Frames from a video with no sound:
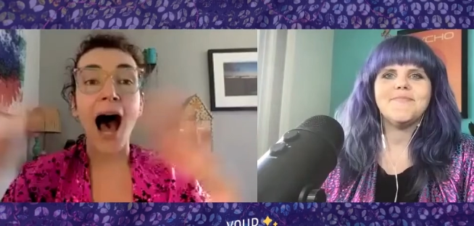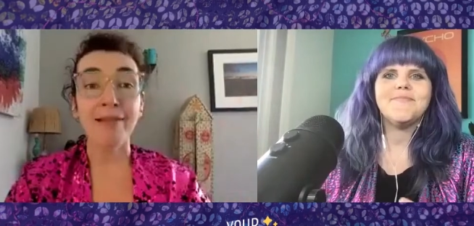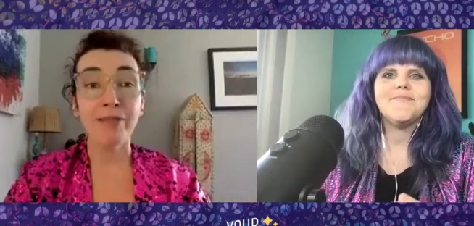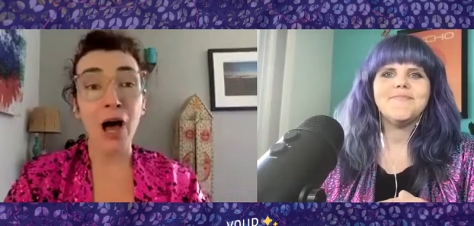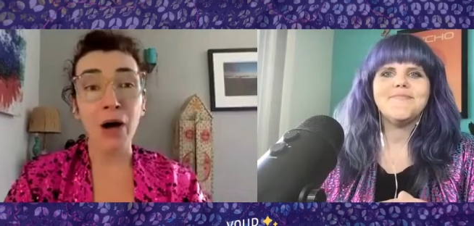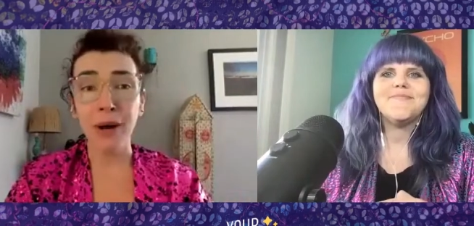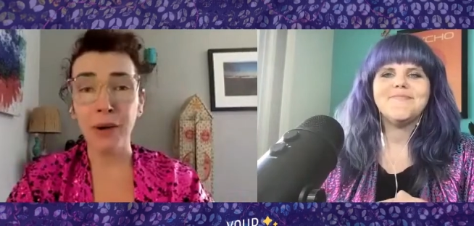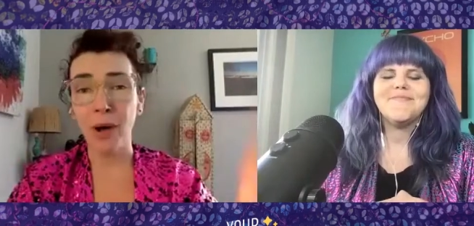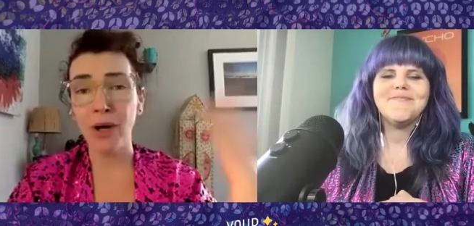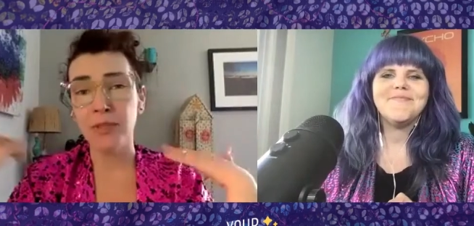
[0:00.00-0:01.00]
Speaker 1: Hello,
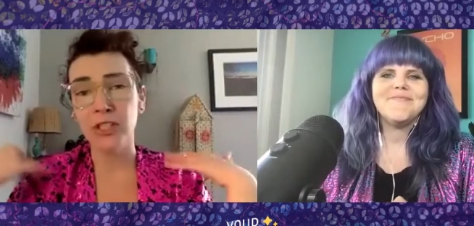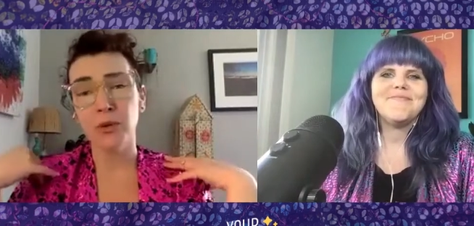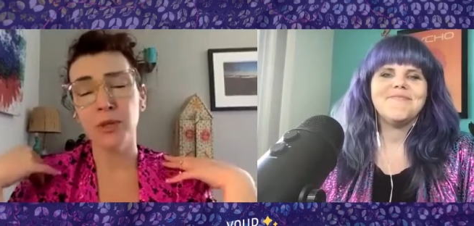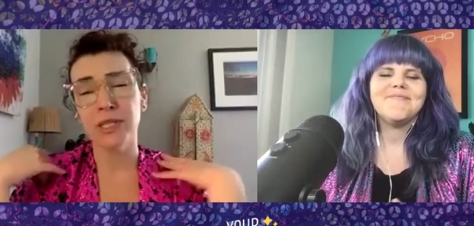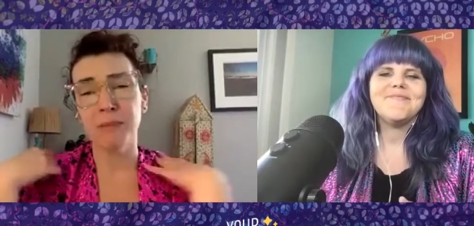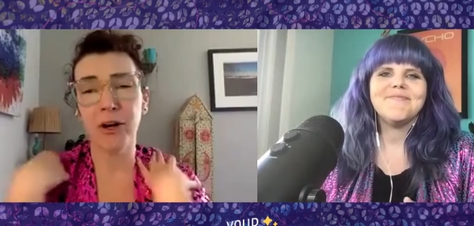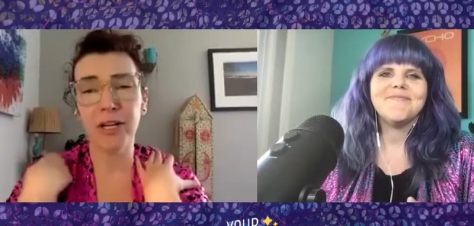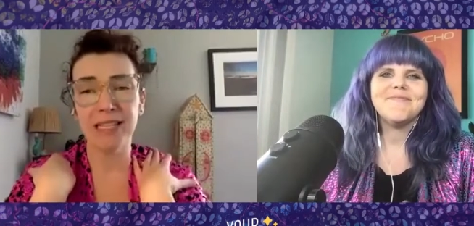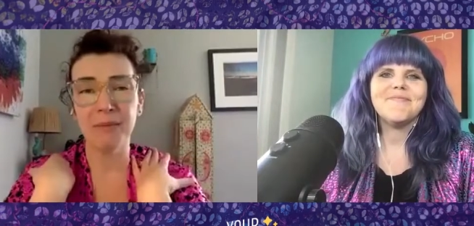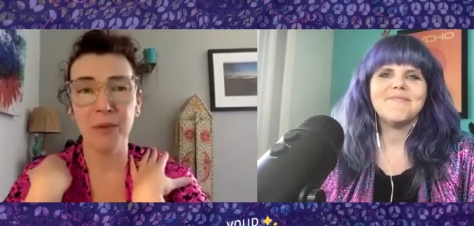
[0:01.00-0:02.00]
and welcome to Your
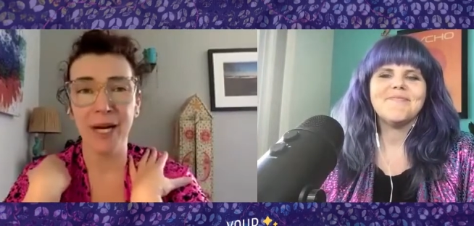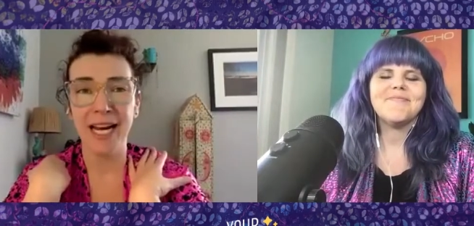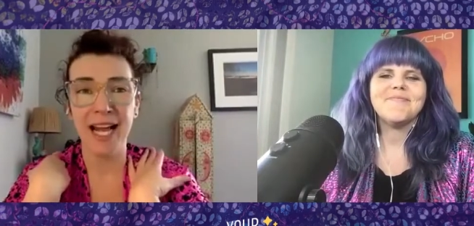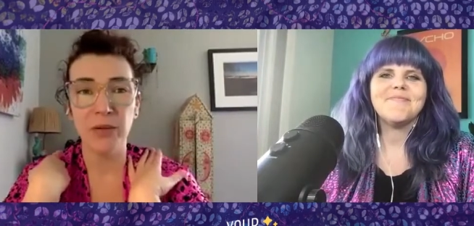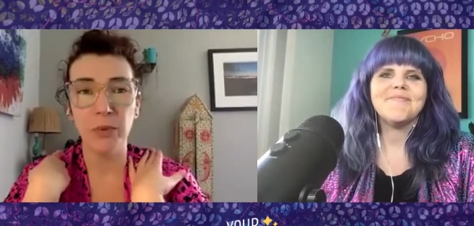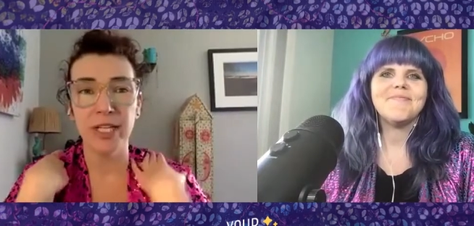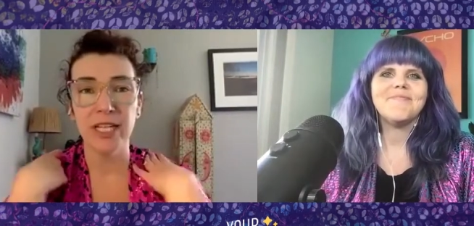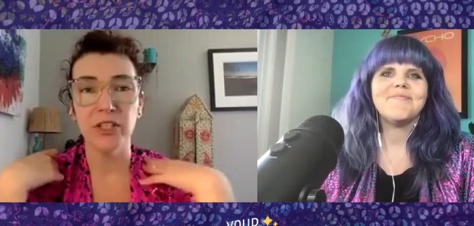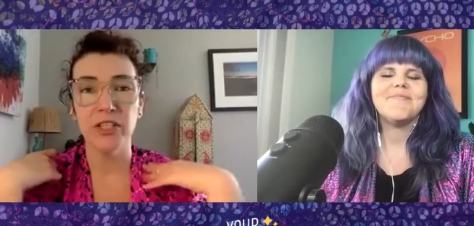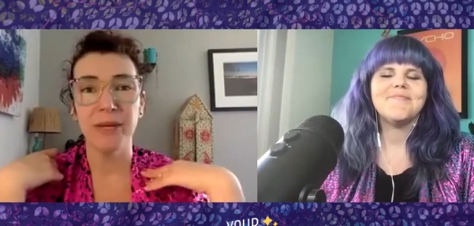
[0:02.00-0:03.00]
Sparkly Brand. We're
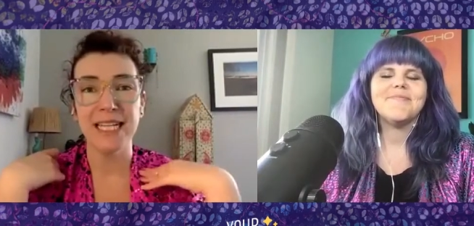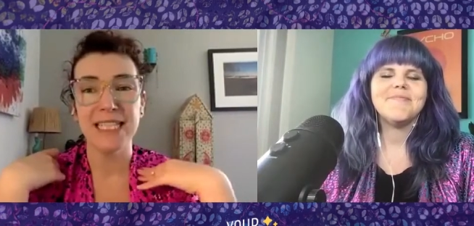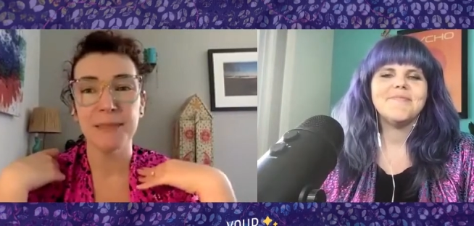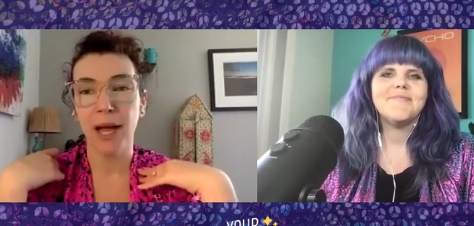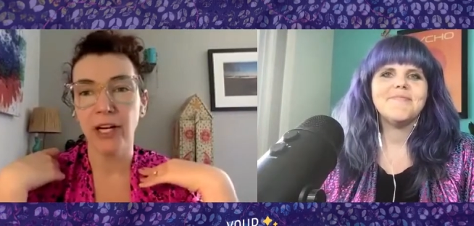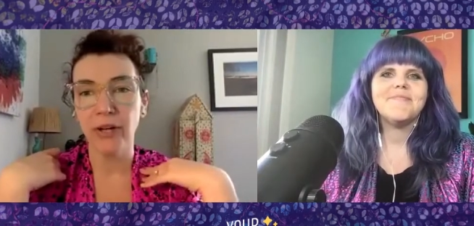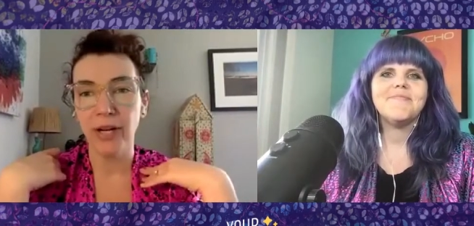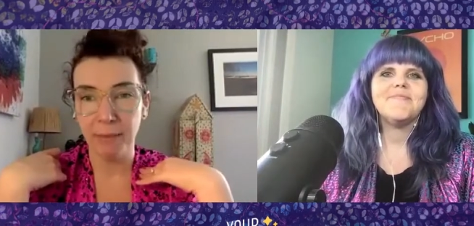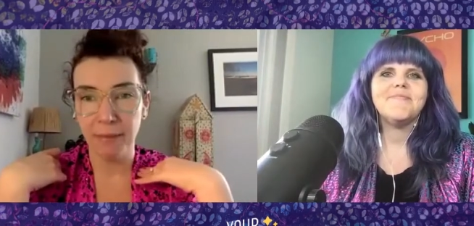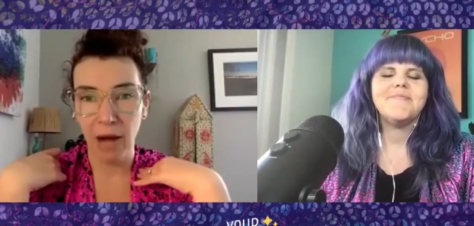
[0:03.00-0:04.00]
here to inspire
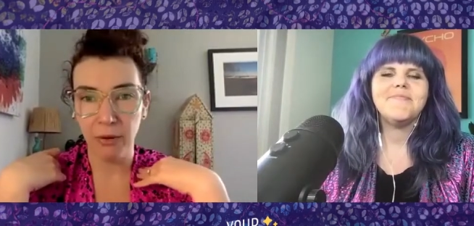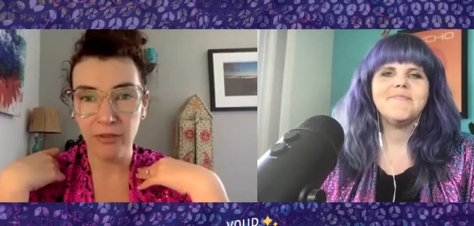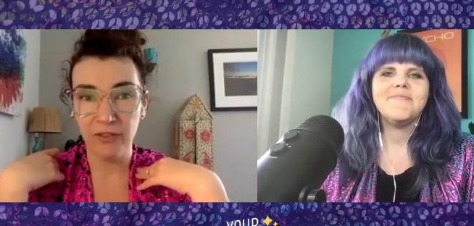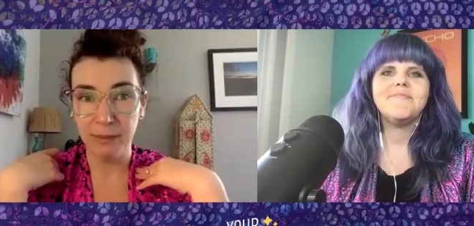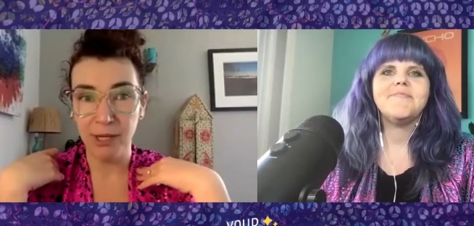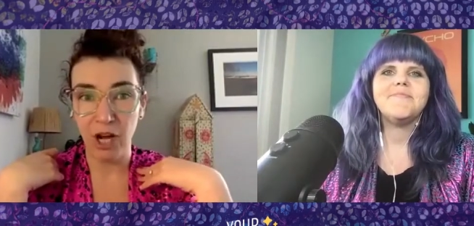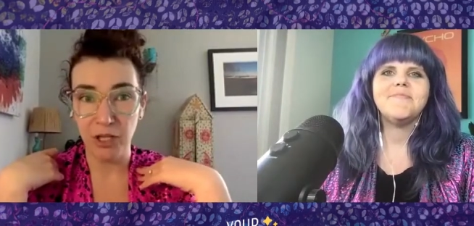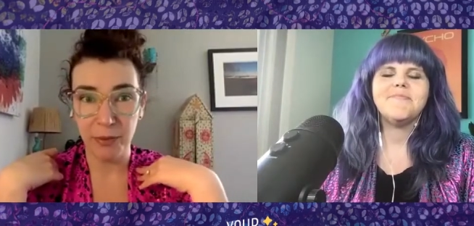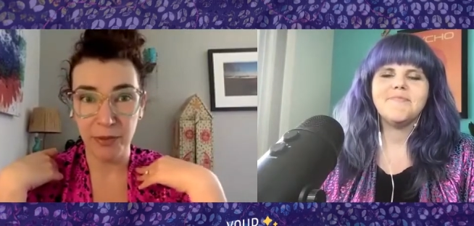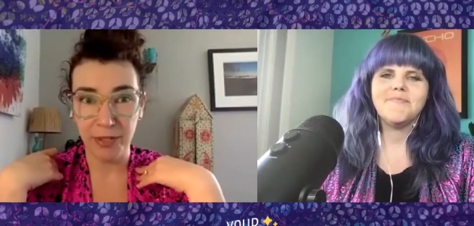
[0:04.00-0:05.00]
and empower female
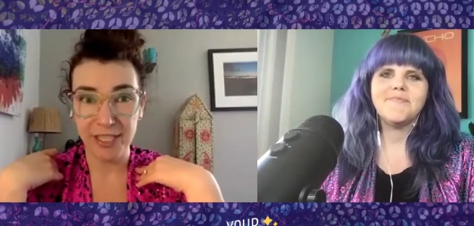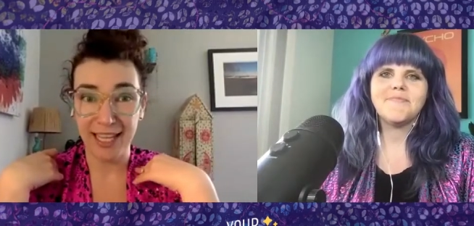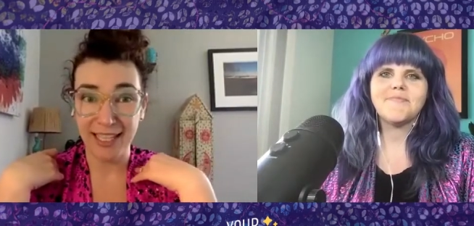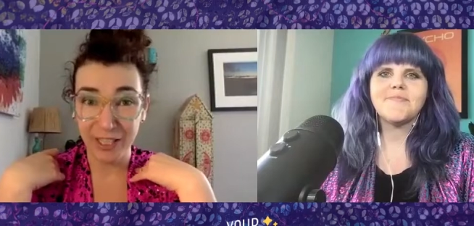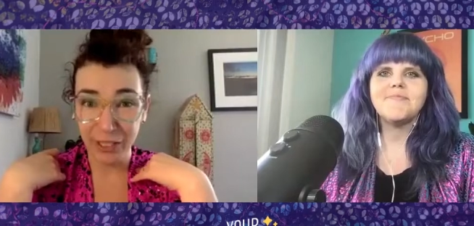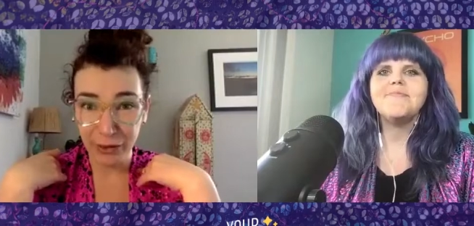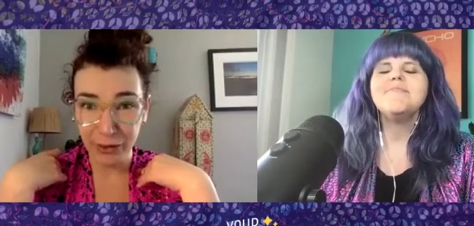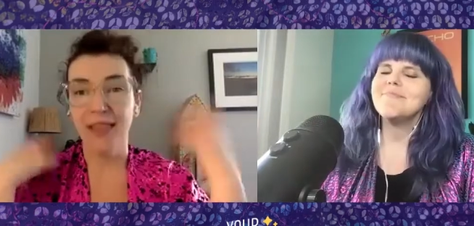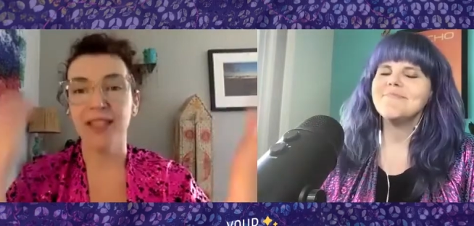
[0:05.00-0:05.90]
entrepreneurs like you.